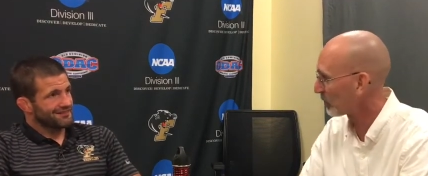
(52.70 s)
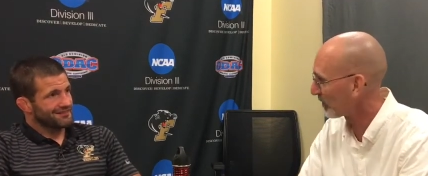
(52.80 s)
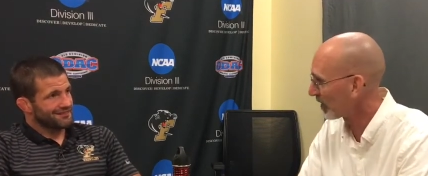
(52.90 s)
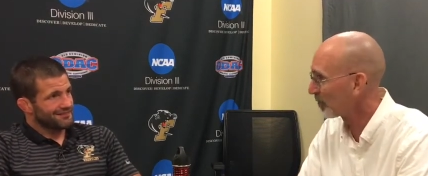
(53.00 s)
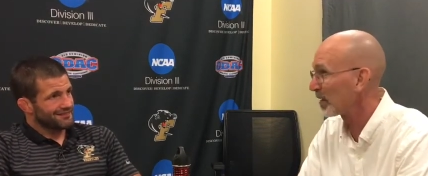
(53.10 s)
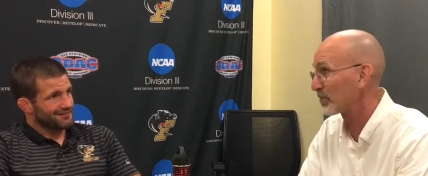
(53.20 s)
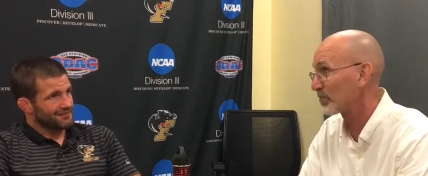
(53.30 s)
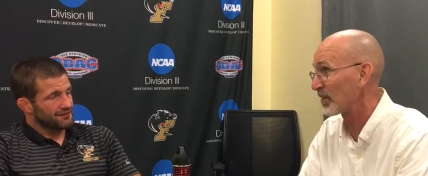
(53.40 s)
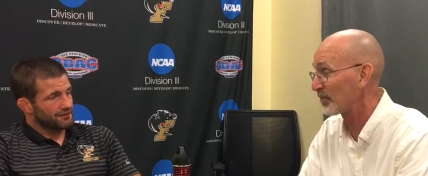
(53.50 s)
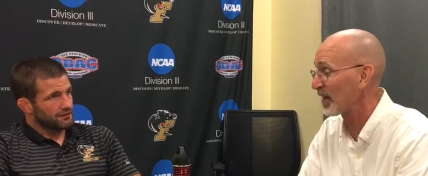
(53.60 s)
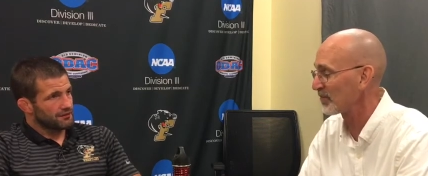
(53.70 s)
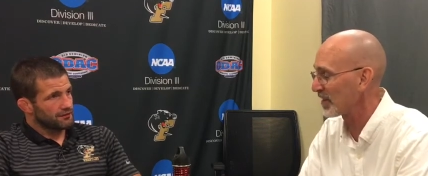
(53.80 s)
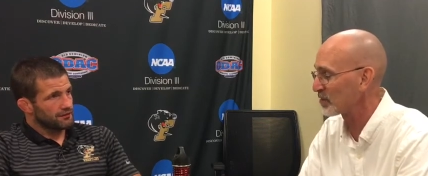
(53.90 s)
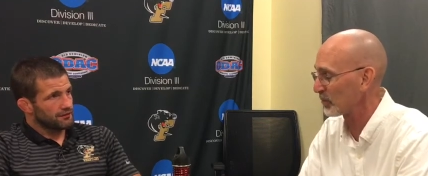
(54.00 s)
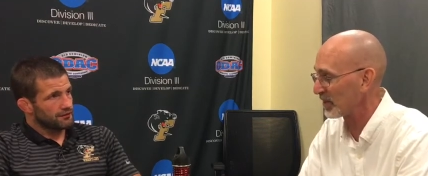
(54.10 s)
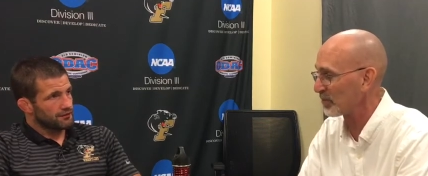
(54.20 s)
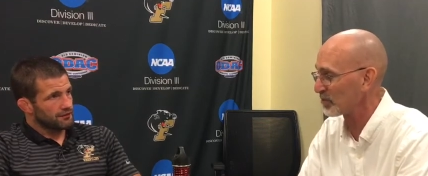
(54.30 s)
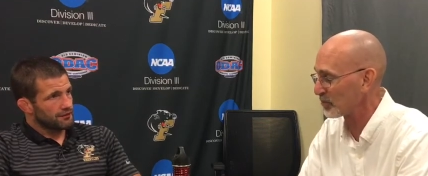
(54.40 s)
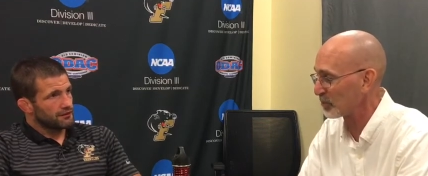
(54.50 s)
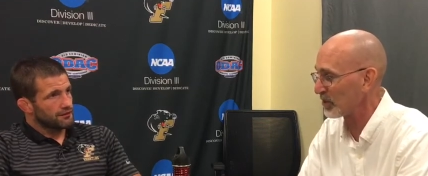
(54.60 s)
Speaker 1: with them, about five days with them, so it
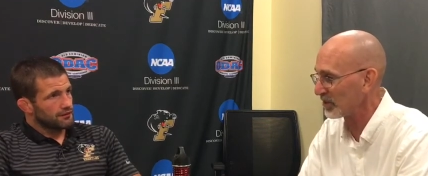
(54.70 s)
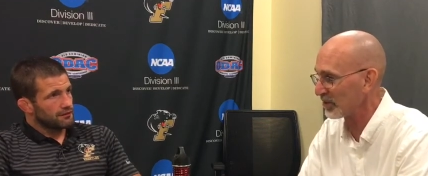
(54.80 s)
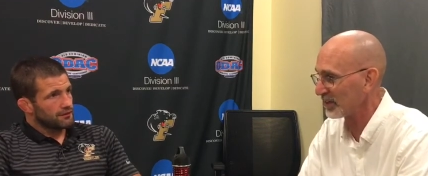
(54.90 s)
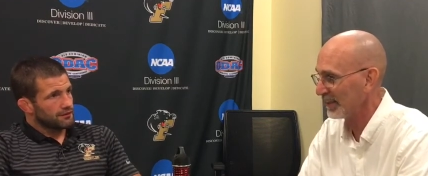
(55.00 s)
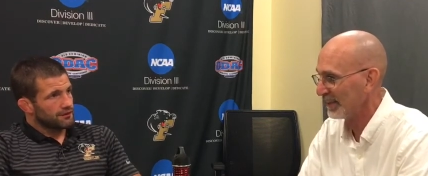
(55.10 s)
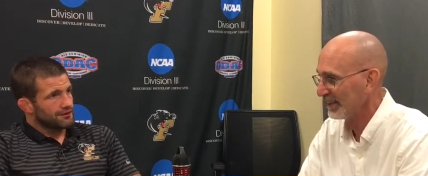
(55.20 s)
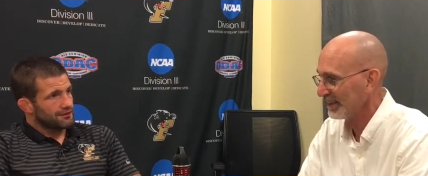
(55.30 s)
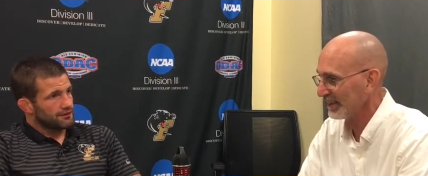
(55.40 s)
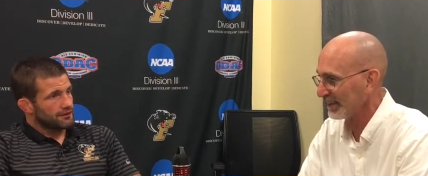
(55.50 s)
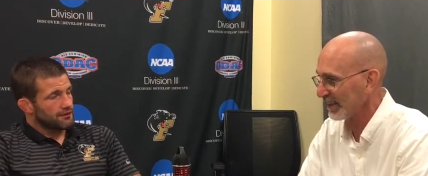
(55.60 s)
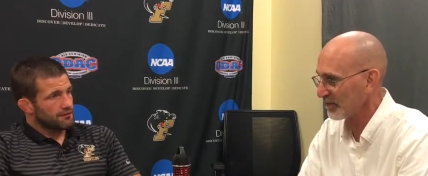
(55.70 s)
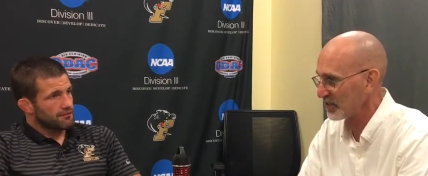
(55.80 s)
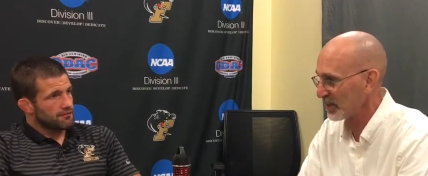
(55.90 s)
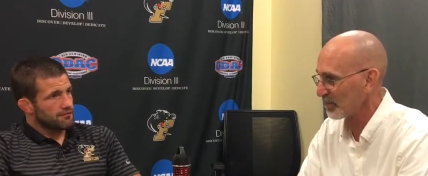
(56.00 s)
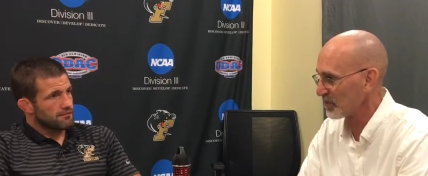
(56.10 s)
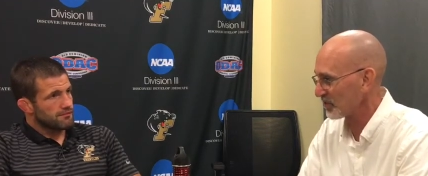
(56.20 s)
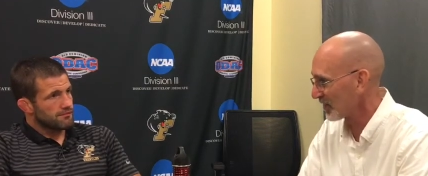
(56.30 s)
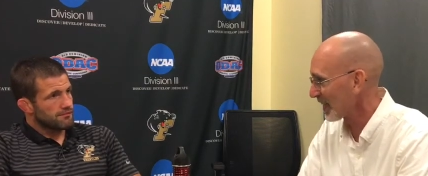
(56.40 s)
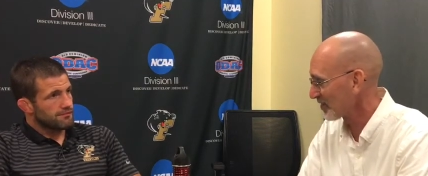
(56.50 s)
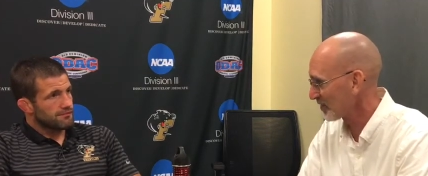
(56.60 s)
was pretty good and I haven't seen them since
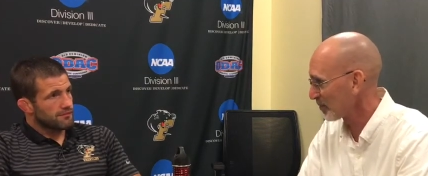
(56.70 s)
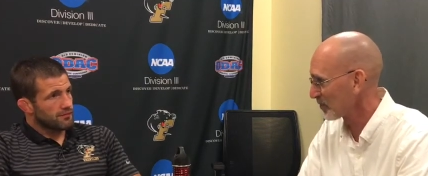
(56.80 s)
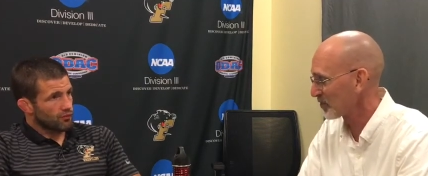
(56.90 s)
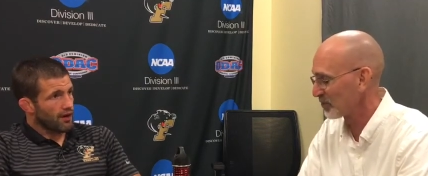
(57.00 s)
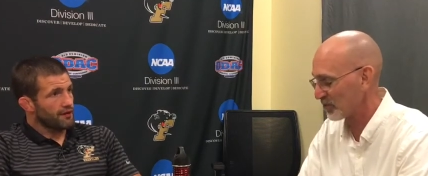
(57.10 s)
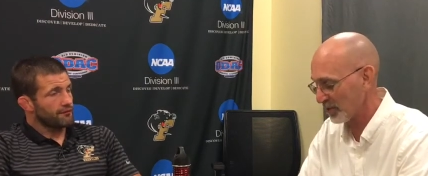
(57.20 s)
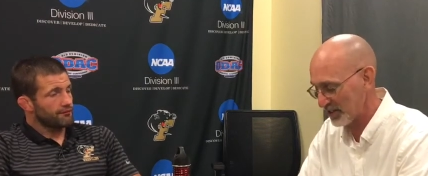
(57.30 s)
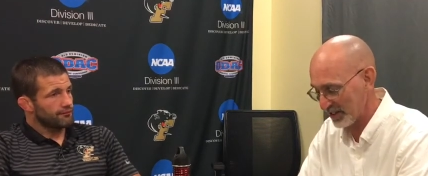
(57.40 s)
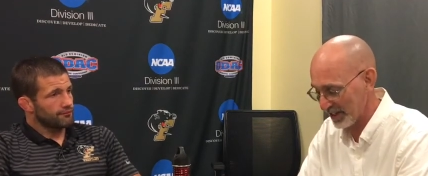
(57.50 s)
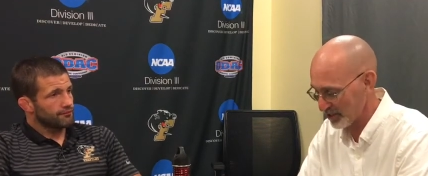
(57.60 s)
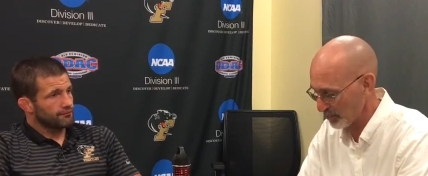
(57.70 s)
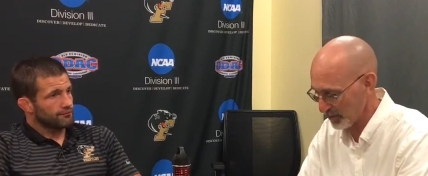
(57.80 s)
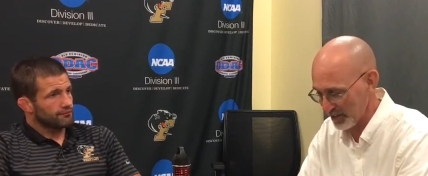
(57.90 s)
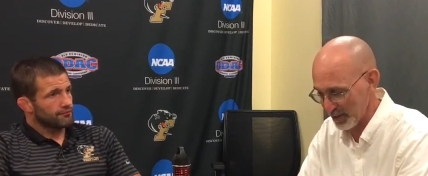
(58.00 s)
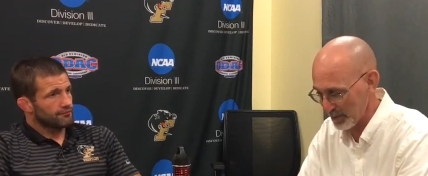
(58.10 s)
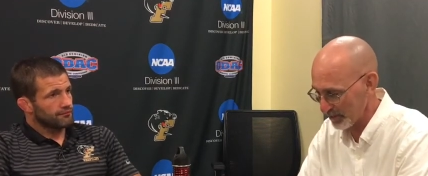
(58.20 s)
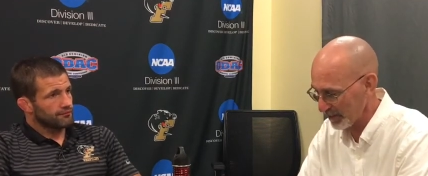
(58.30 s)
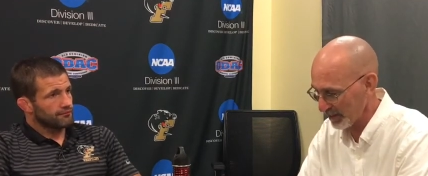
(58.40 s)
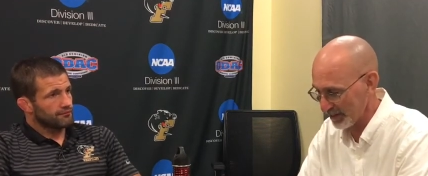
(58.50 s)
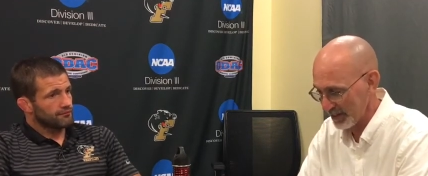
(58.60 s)
last summer, so right. great to catch up with them and
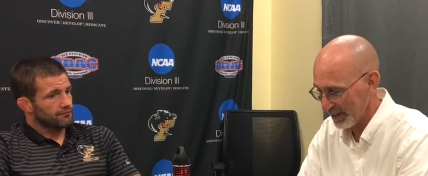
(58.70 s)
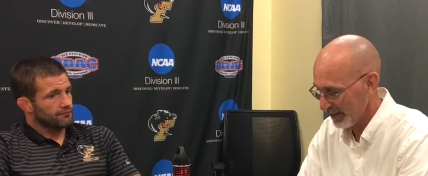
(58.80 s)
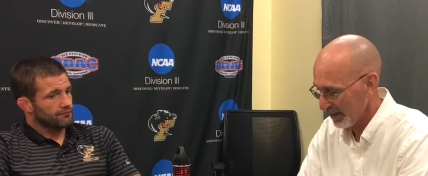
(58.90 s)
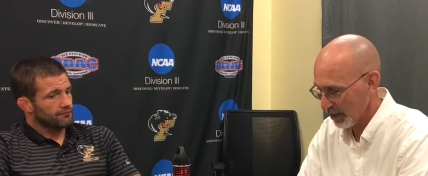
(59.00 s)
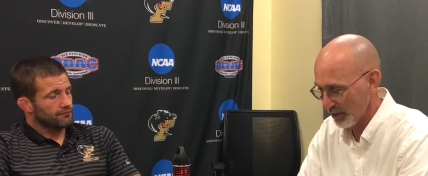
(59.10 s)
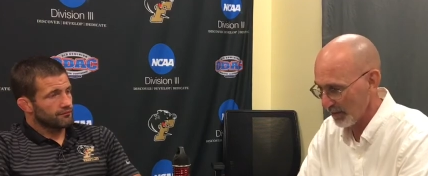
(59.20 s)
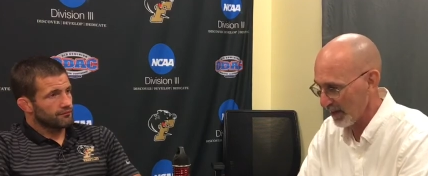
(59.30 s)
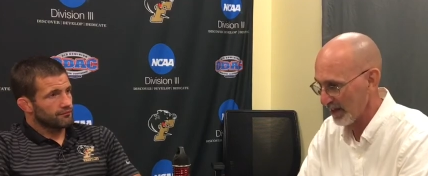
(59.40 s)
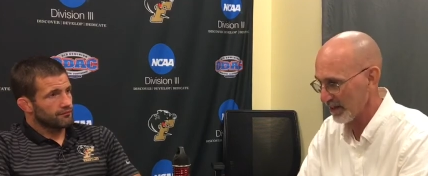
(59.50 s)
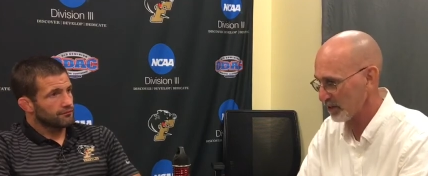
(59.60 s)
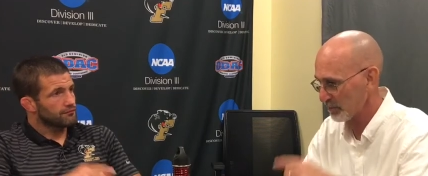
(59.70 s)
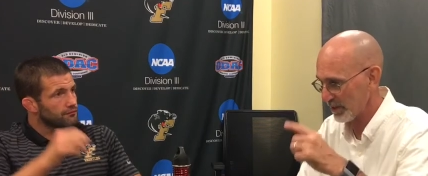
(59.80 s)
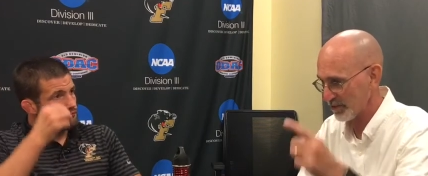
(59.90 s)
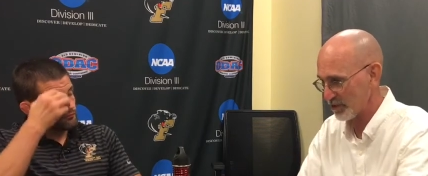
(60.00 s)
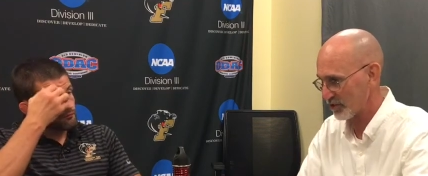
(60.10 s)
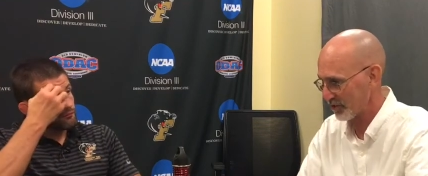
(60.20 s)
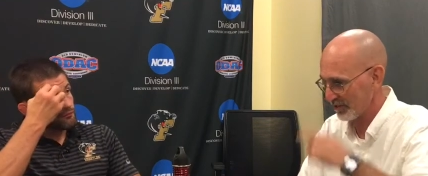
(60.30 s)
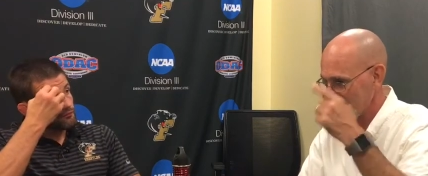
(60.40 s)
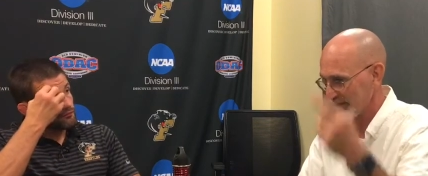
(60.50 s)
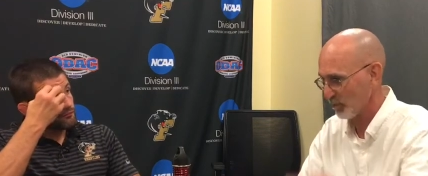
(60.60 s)
everything. And other than that, it has been just
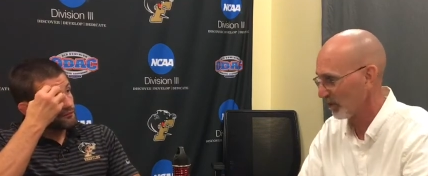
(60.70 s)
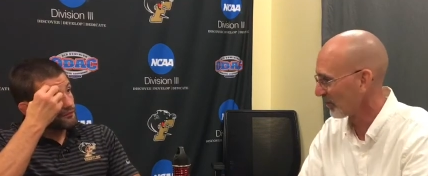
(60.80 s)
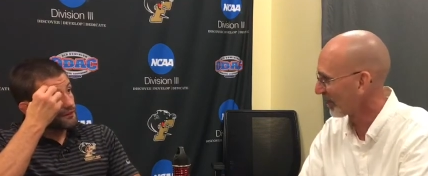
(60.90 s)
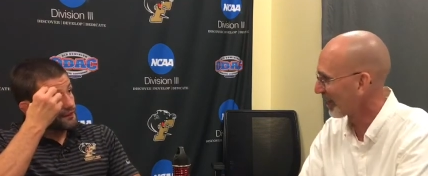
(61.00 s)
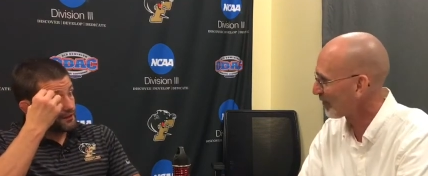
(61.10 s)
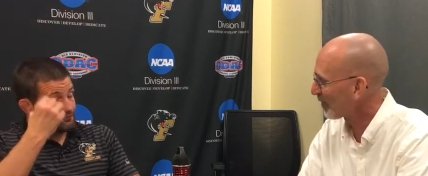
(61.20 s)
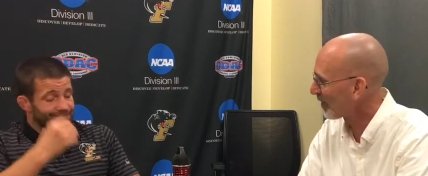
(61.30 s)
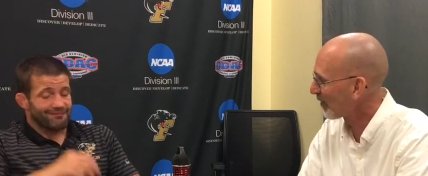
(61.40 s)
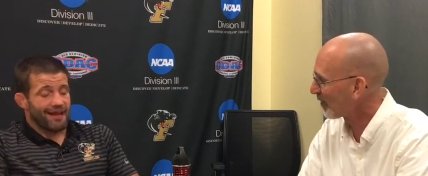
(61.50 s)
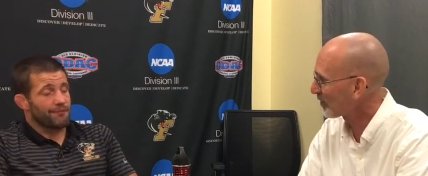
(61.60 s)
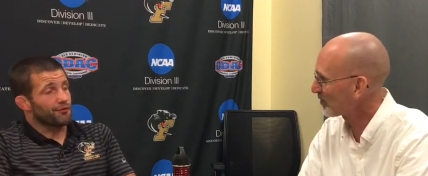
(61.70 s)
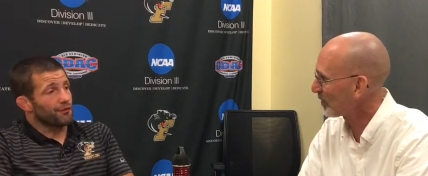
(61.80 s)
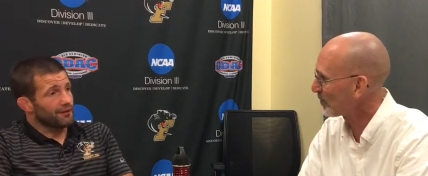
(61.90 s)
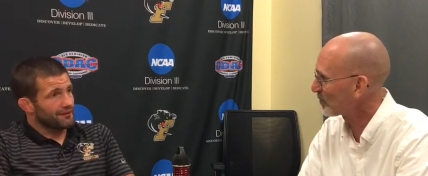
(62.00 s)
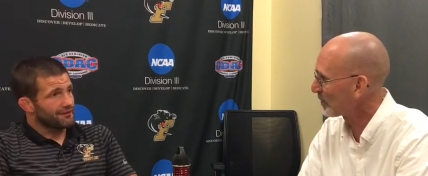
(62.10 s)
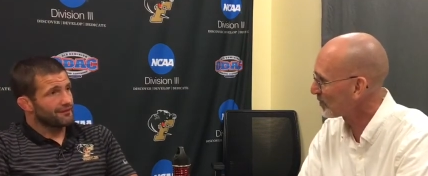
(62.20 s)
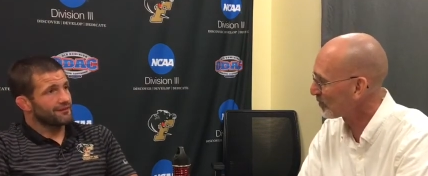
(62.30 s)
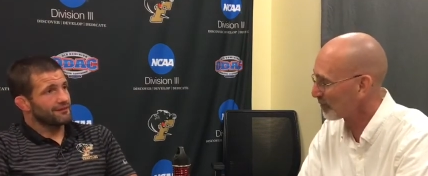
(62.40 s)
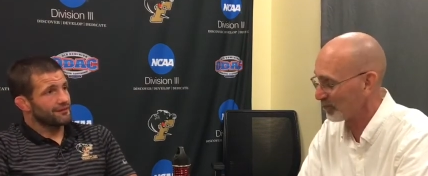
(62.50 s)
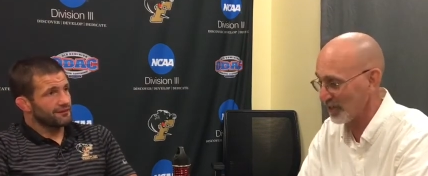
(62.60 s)
one thing after yep, the other absolutely. this summer. It's been
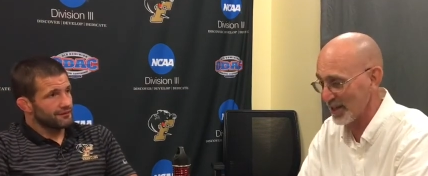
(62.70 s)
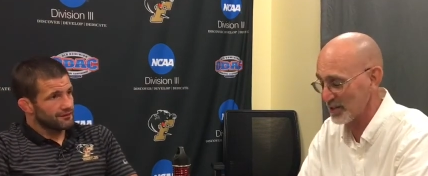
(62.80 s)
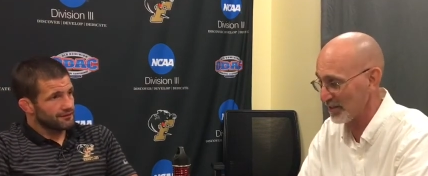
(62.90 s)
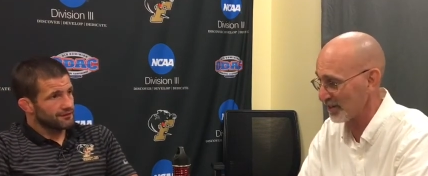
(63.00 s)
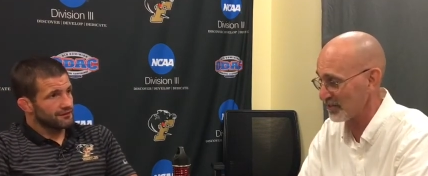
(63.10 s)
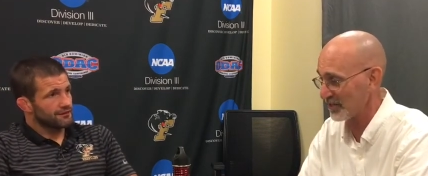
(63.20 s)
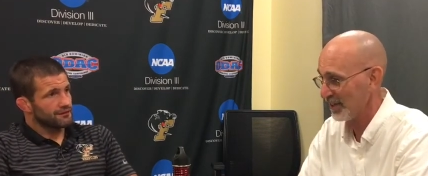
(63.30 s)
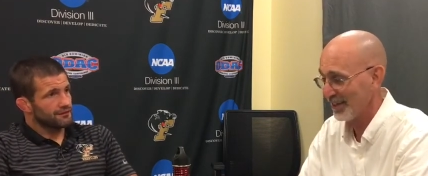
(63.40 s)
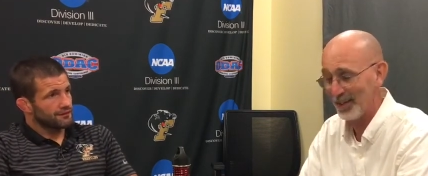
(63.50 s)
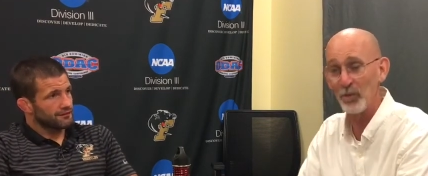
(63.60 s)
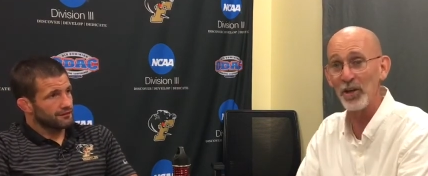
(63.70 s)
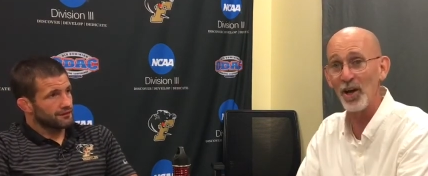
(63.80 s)
super fast, and it's here we